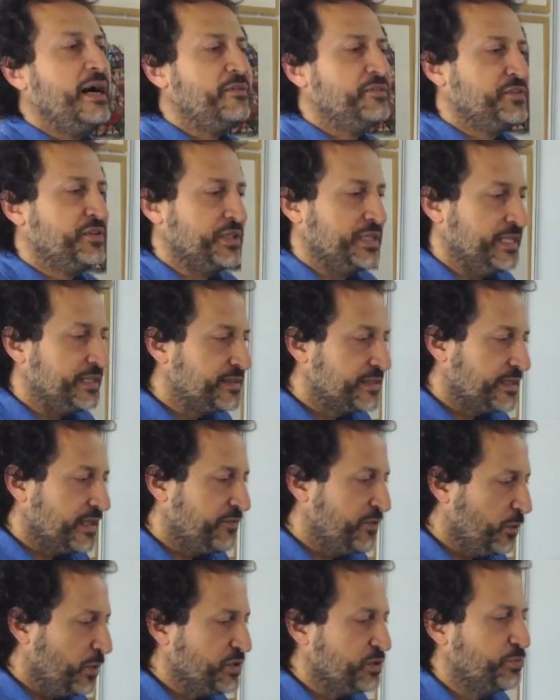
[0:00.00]
after it,
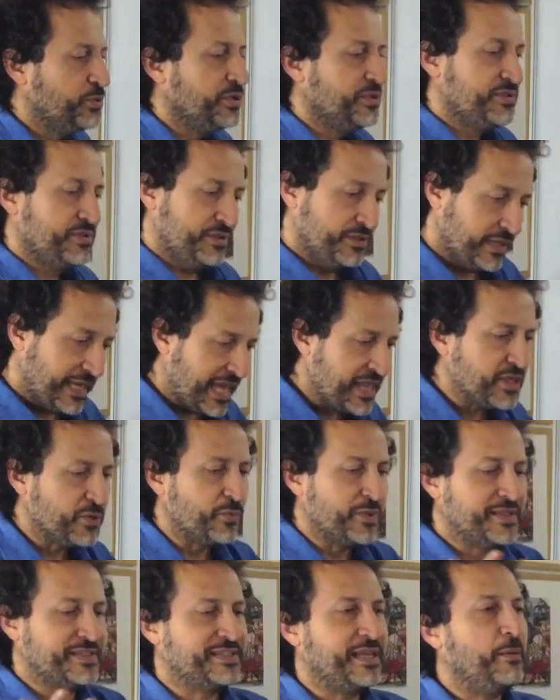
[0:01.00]
if you want to put it together
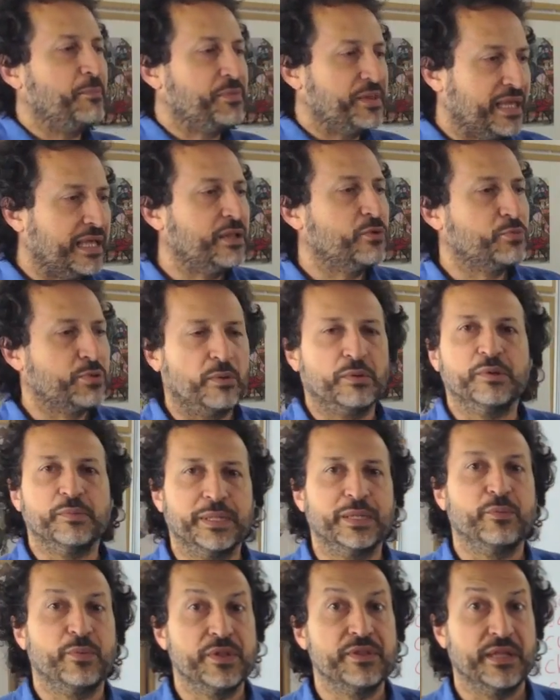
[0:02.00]
with something, it would probably
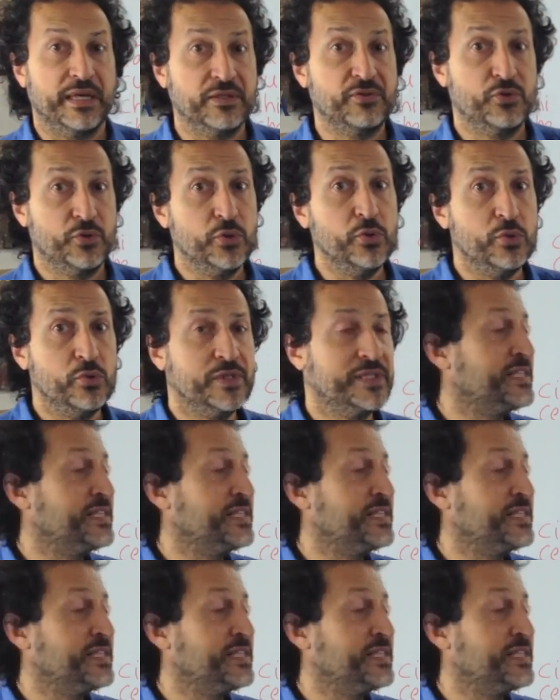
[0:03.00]
be with a to